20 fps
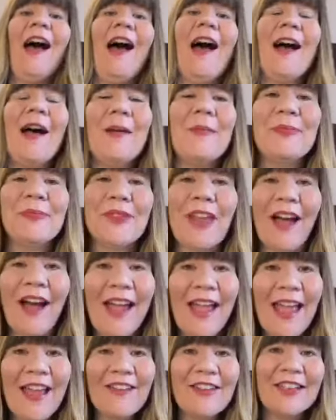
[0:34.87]

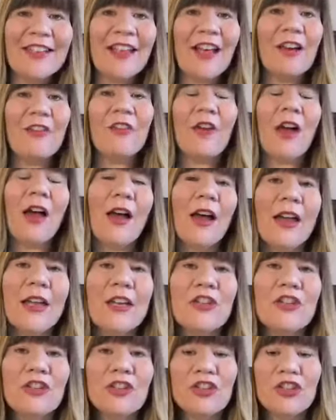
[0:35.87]
hi Aaron love,
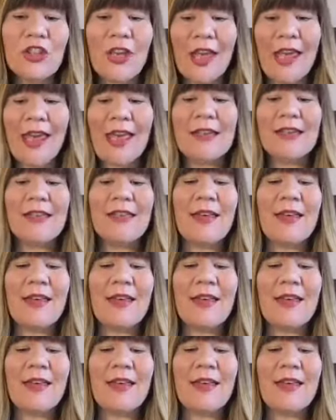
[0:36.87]
I just shared